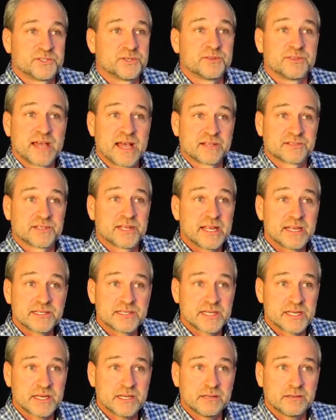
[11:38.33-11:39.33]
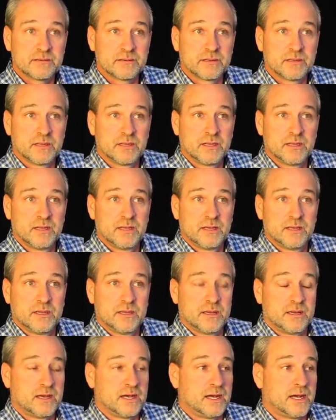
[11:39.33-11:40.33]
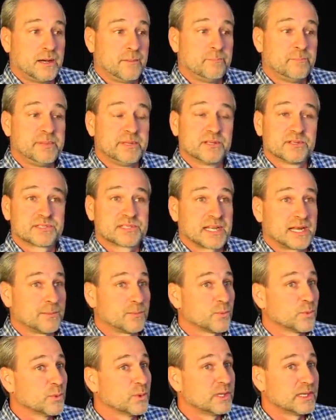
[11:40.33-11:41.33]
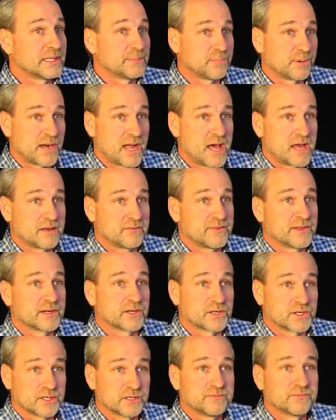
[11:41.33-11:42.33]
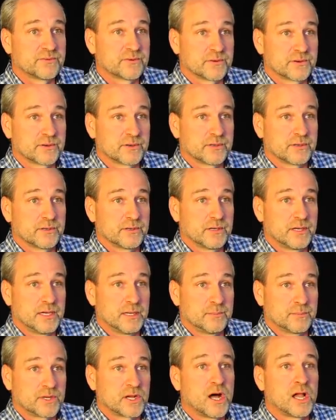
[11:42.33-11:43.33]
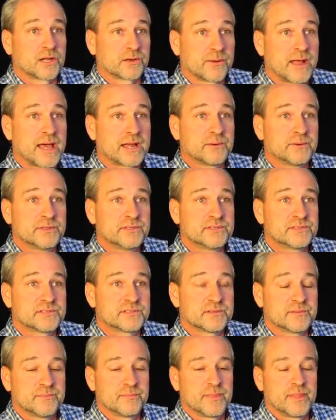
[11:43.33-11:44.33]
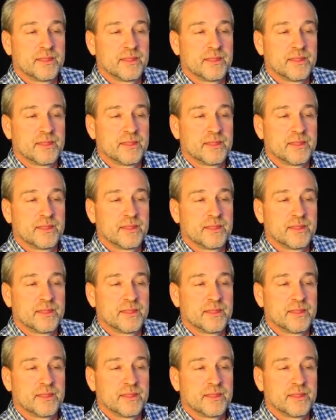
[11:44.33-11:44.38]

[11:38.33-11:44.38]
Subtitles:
2018. Bills that I'm really proud of that are good for Coloradoans.